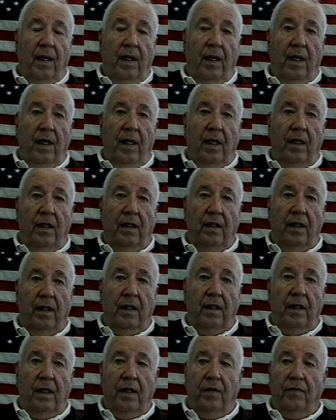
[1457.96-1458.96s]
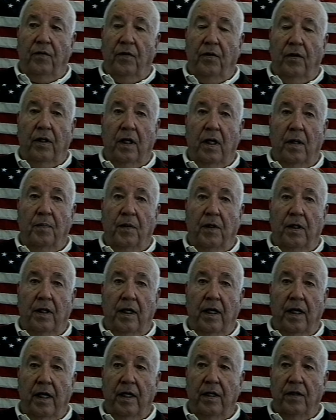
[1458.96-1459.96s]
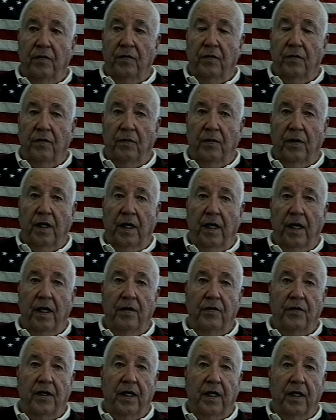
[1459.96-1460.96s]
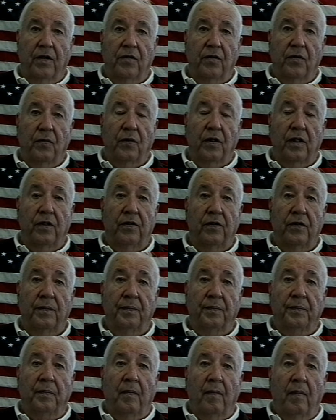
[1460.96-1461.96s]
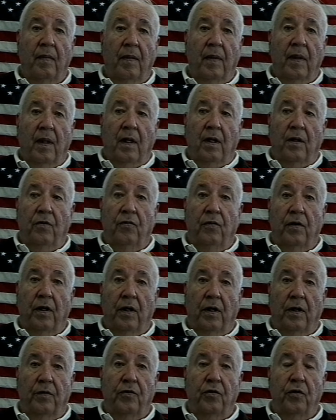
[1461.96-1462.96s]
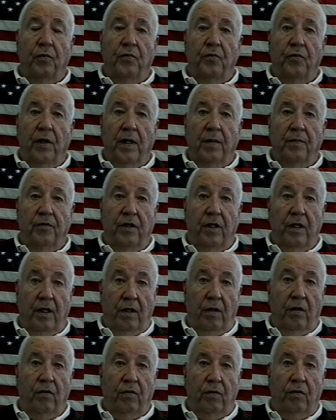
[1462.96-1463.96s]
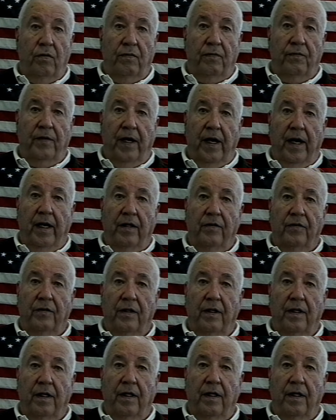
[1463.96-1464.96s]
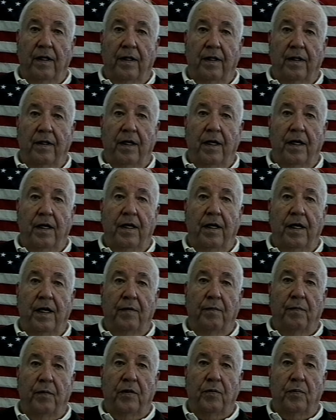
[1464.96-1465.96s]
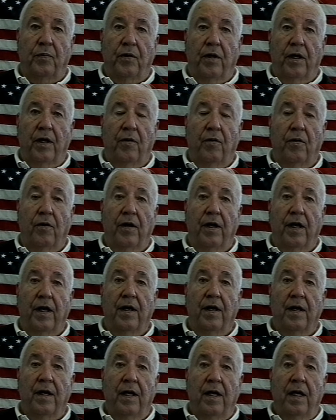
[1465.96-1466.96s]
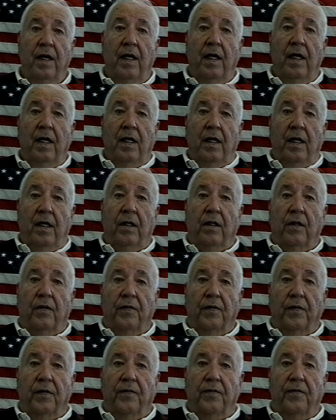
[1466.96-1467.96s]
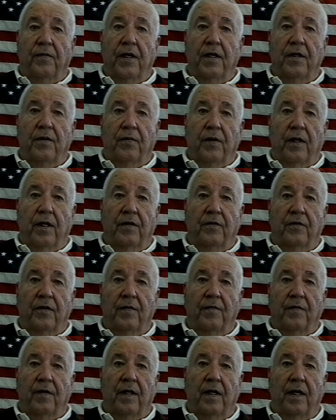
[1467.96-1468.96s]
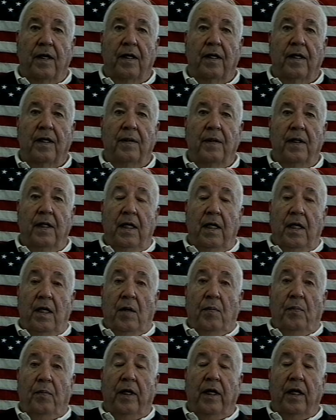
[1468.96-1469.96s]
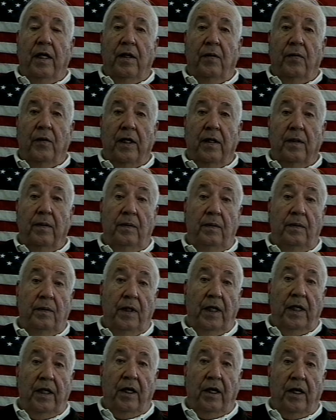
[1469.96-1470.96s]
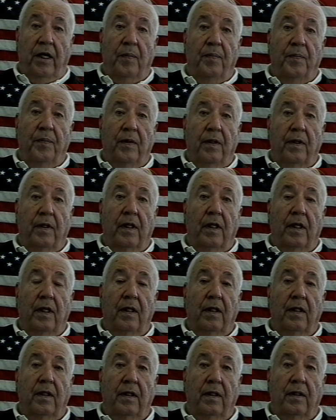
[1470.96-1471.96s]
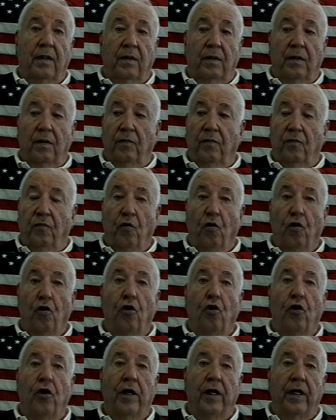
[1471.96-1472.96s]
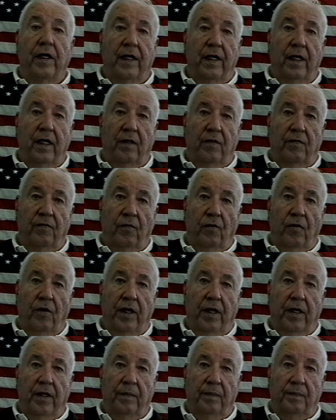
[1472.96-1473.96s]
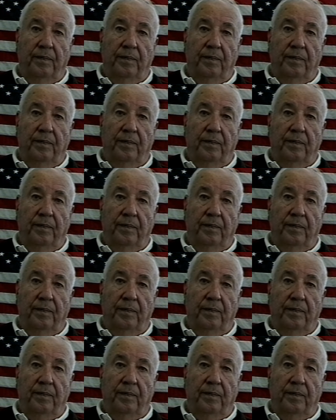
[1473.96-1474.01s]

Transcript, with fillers: And uh, after a couple of days, three days, I guess it was, tr uh, troop trains didn't go too fast. They, uh, they didn't have much priority over the freight trains, even hardly. But anyway, ended up in uh, Fort Ord in California